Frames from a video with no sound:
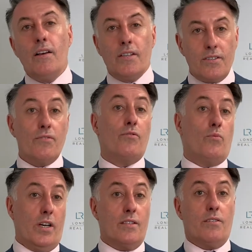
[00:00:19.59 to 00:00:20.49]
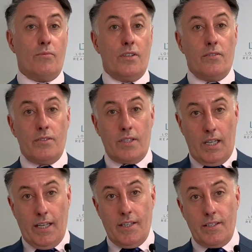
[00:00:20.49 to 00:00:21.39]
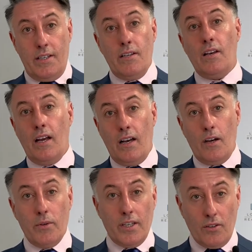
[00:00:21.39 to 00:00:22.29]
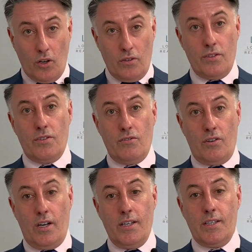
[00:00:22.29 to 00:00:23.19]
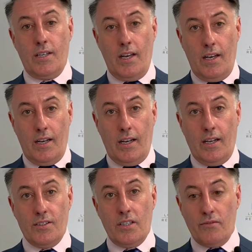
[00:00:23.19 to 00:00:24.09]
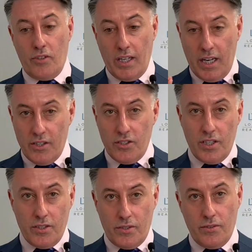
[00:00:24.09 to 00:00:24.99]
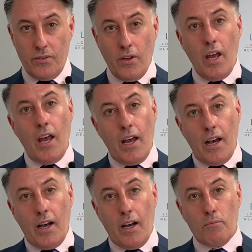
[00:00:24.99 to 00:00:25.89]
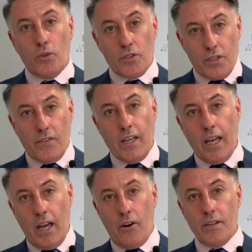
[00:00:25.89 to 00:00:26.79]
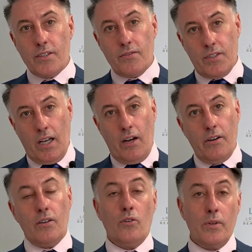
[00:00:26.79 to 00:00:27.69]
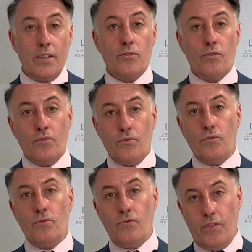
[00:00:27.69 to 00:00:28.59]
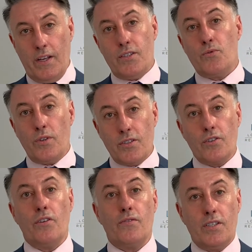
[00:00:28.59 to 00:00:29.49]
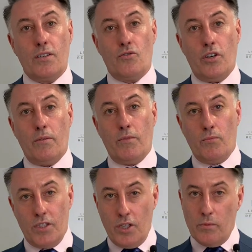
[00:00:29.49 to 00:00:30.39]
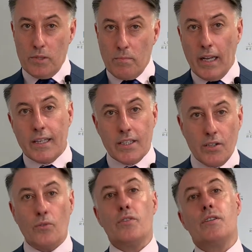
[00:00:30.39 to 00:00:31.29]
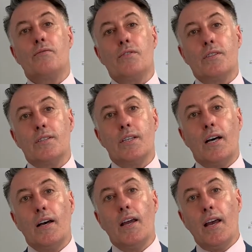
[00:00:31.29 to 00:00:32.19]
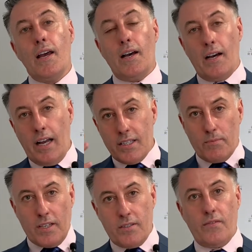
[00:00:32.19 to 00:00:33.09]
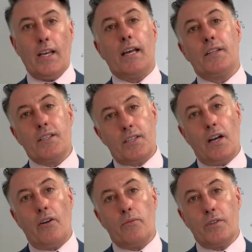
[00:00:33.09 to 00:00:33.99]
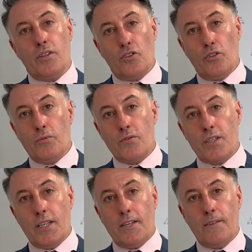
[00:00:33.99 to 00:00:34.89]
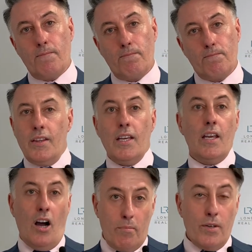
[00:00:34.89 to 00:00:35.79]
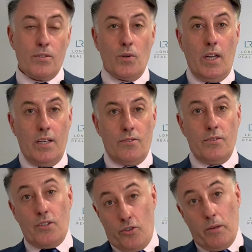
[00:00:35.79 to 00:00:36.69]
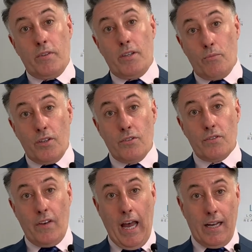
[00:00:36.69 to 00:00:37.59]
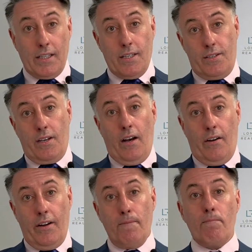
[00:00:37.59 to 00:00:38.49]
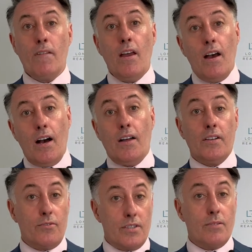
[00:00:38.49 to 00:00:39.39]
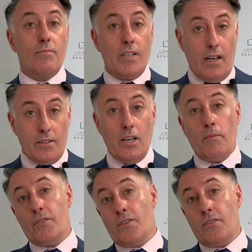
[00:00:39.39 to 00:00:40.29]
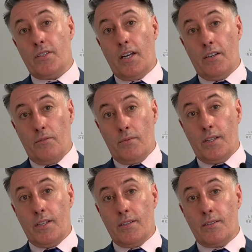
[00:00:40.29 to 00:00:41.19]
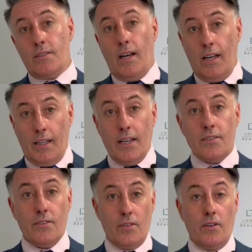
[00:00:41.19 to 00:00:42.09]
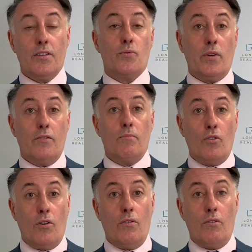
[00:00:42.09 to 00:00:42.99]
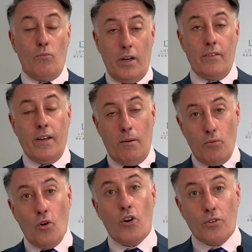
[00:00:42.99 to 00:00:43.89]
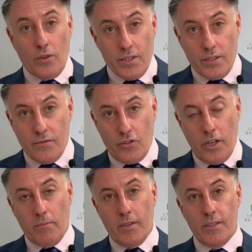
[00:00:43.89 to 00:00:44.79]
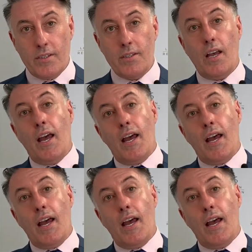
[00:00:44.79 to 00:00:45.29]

There's different ways that we use the laser. Uh, we can concentrate uh, delivering energy to uh, more severe areas of scarring, or we can do a full face resurfacing treatment, which helps blending all the different uh, uh, aspects of the acne scarring with the normal skin. The iPixel laser is a treatment that we use for acne scarring. Uh, there is some downtime associated with this uh, laser, so it is one of, more, one of our more aggressive treatments.